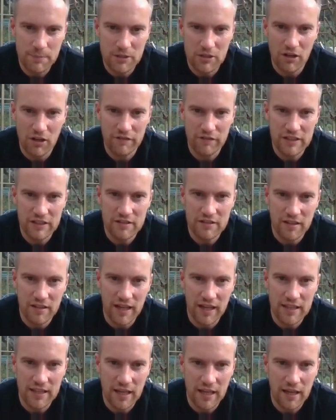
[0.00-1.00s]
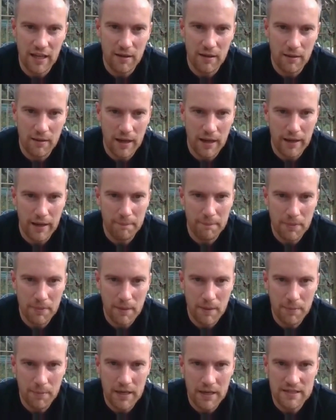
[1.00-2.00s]
dive into that yet.
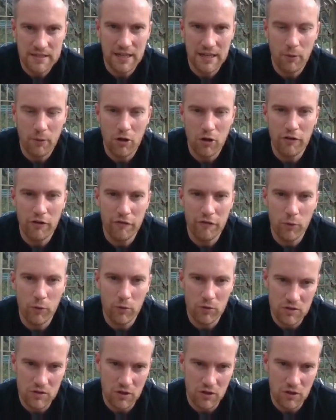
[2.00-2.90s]
But has anyone got thoughts